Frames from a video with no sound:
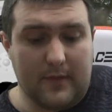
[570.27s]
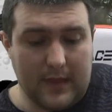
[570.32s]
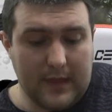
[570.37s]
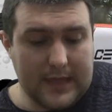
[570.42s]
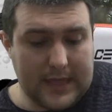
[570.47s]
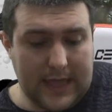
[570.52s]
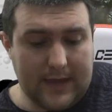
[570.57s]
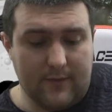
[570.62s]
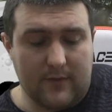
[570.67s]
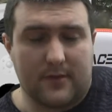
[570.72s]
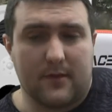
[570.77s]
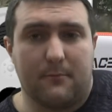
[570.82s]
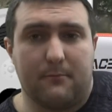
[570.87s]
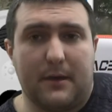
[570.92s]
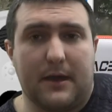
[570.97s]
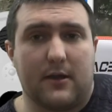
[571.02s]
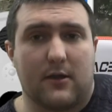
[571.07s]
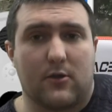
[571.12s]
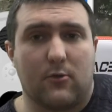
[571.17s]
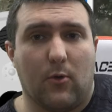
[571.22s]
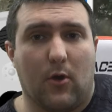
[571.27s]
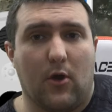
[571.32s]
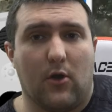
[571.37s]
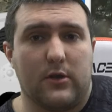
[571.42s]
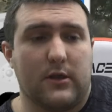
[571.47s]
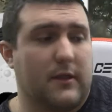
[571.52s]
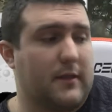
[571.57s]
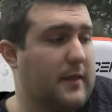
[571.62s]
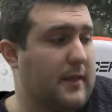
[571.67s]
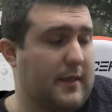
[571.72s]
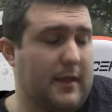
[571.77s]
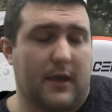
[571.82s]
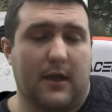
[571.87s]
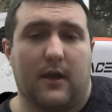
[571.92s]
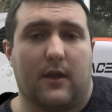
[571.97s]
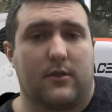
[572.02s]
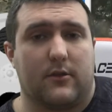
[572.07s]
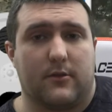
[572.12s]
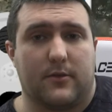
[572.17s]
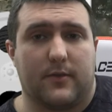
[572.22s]
it gave us some better quality than that
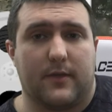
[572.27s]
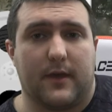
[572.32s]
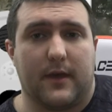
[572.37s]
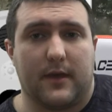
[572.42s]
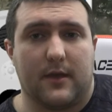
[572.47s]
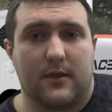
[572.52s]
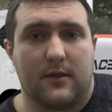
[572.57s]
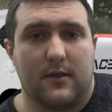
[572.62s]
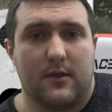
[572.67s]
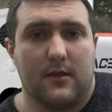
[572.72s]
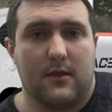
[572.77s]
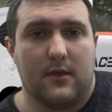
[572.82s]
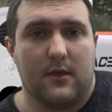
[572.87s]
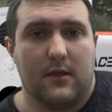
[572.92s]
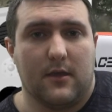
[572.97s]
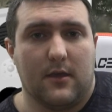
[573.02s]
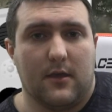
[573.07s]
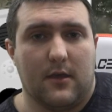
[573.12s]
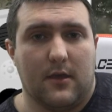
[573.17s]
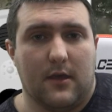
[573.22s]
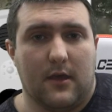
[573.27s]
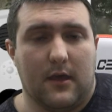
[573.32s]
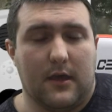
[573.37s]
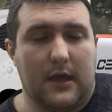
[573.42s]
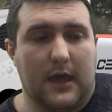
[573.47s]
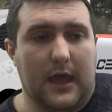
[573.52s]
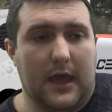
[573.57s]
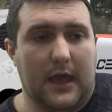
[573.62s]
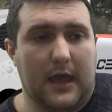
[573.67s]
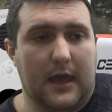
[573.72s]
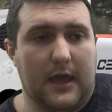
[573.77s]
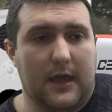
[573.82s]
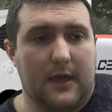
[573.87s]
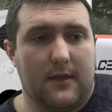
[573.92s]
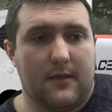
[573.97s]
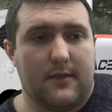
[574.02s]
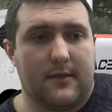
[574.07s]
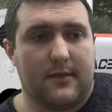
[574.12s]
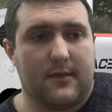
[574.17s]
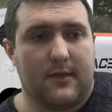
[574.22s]
other thing.
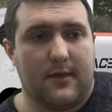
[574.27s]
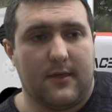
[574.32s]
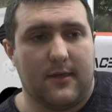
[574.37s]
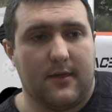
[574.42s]
And